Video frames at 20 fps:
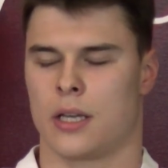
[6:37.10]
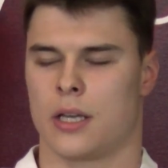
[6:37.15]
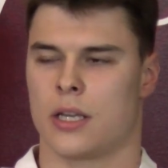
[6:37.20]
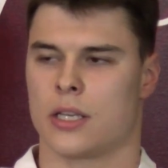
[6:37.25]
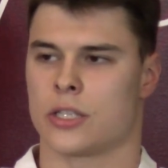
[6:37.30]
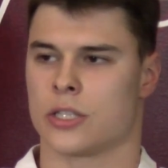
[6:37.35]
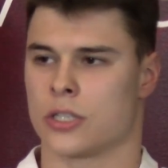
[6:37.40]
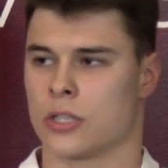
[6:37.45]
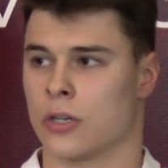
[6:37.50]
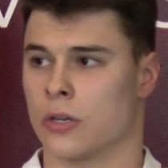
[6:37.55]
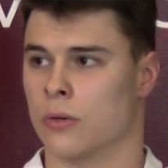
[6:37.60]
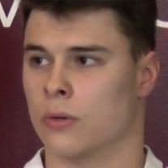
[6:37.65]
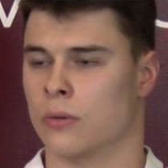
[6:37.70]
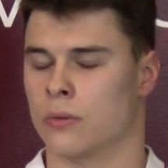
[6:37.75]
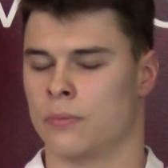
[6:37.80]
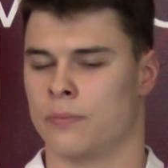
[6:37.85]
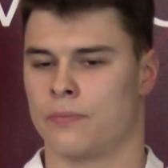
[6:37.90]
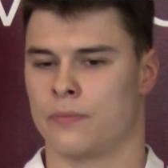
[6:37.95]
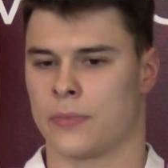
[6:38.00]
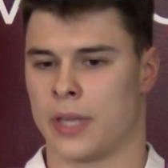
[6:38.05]

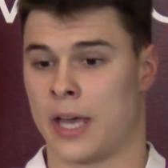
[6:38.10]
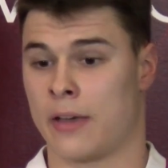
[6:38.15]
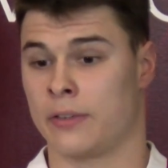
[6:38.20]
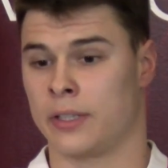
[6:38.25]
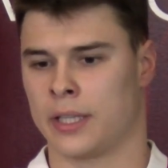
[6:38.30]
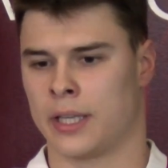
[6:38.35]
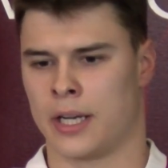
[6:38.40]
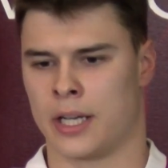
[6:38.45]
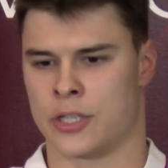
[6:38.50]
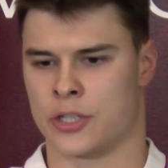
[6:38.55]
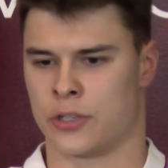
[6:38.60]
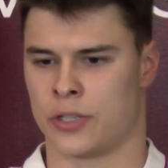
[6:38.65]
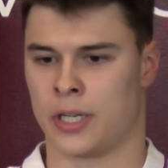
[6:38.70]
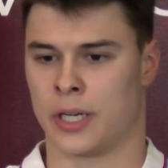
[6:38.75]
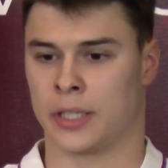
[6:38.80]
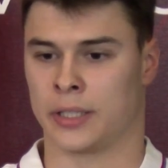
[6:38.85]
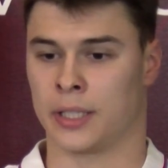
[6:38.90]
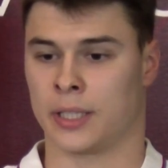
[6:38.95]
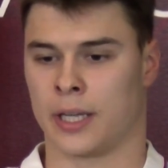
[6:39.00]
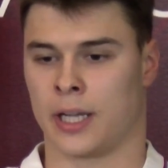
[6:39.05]
So having that extra year,
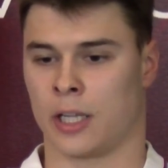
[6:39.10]
I think,